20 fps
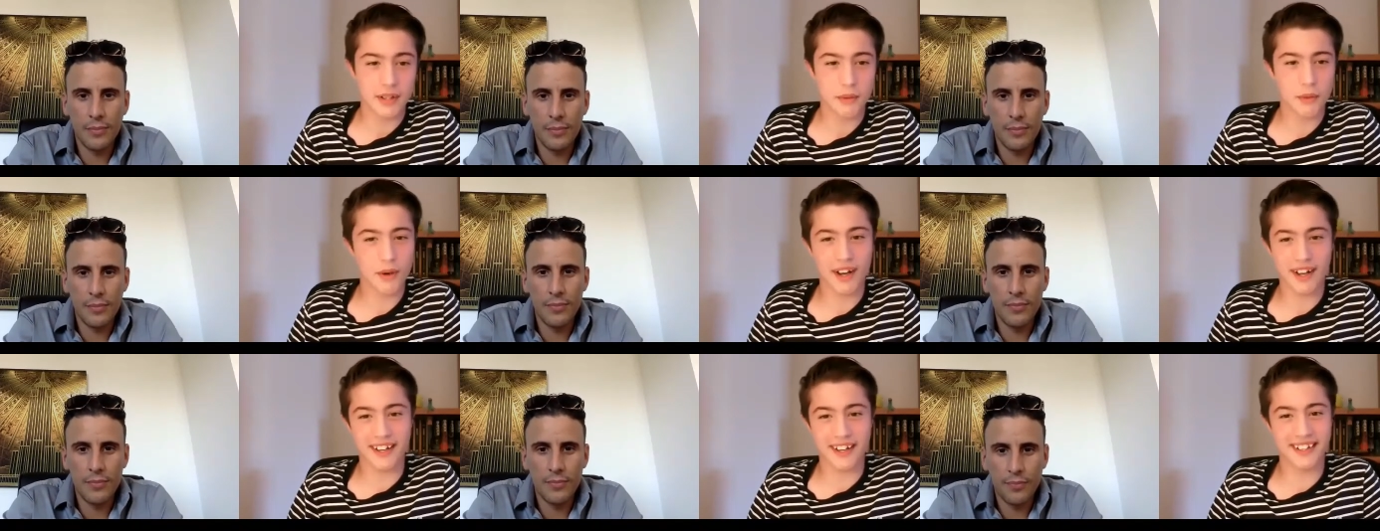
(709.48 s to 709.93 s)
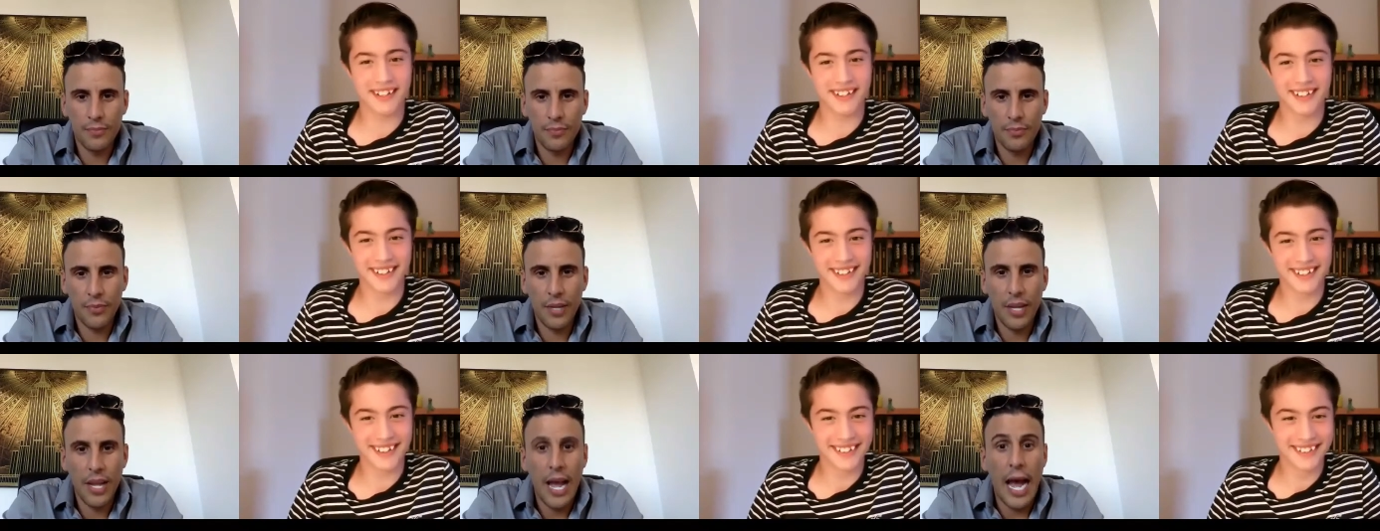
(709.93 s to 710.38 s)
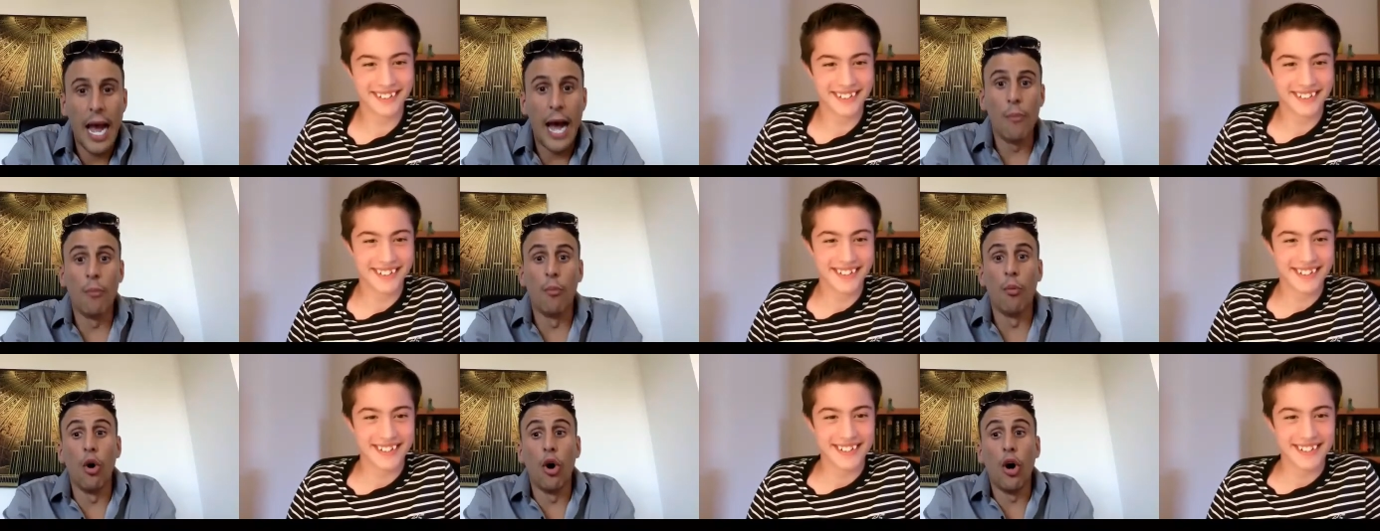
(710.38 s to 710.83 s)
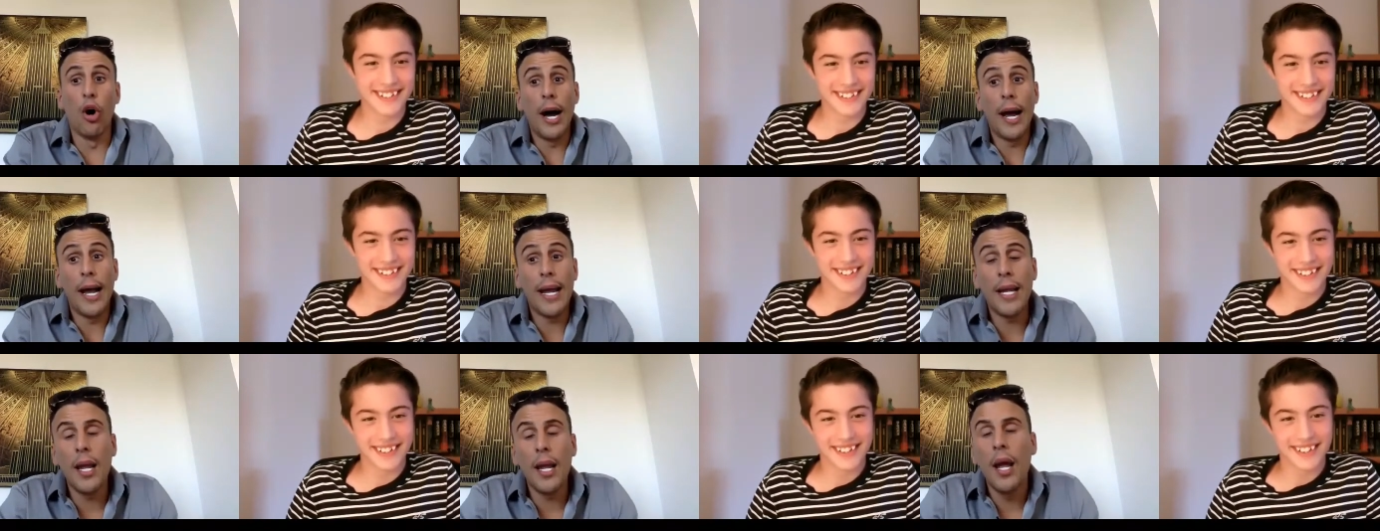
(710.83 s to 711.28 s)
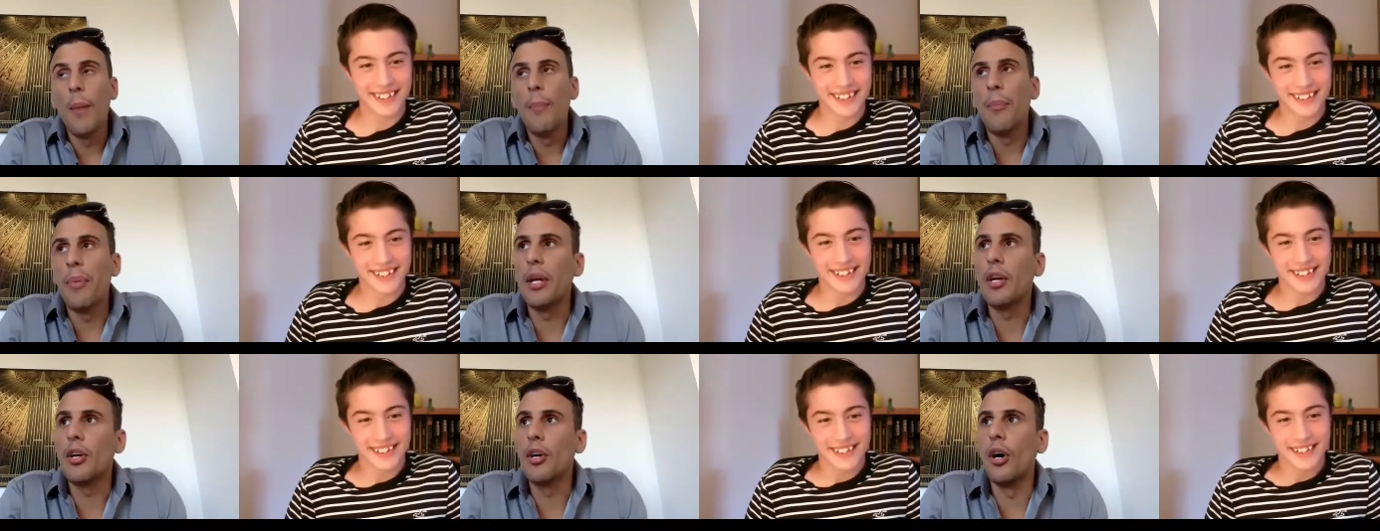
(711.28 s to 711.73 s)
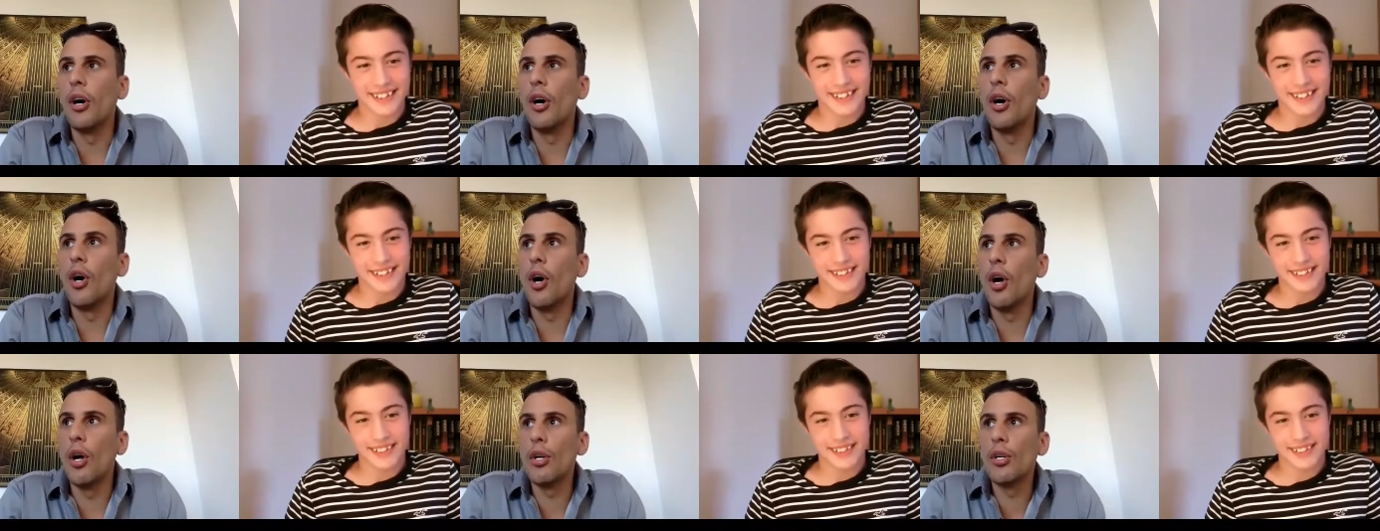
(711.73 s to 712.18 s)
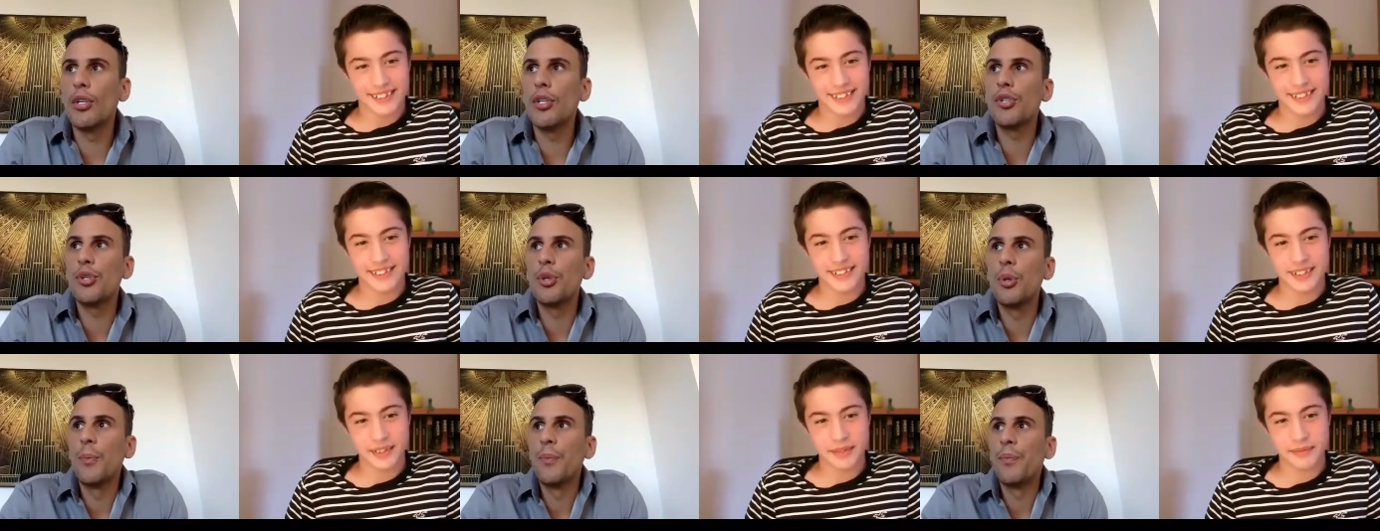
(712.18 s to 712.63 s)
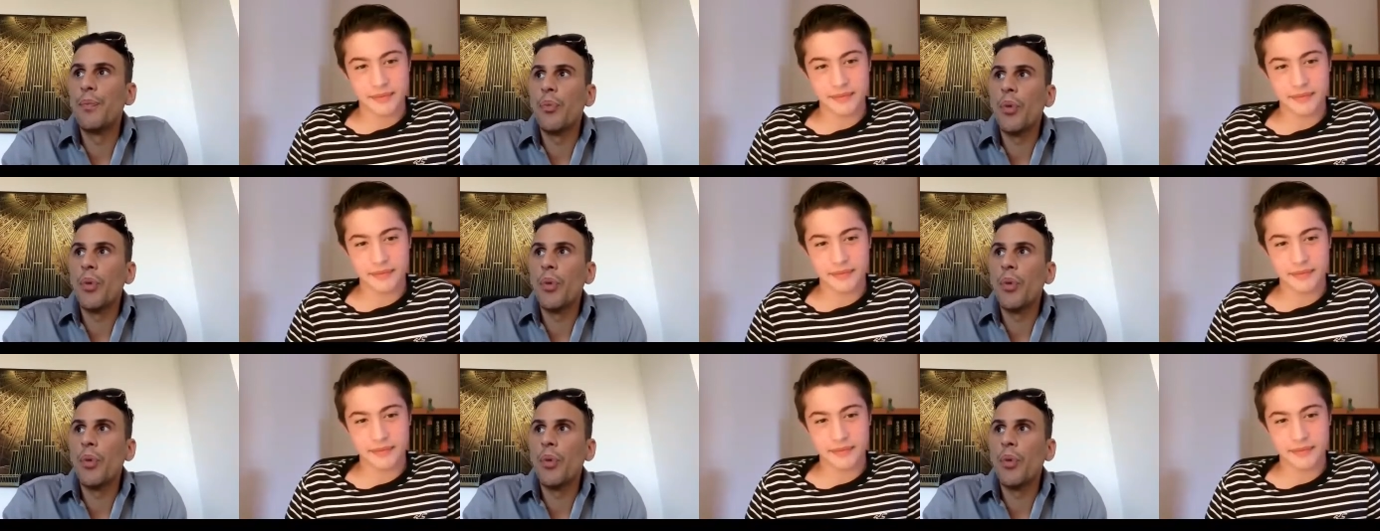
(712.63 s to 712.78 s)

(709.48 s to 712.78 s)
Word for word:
Speaker 1: Why? And why? Because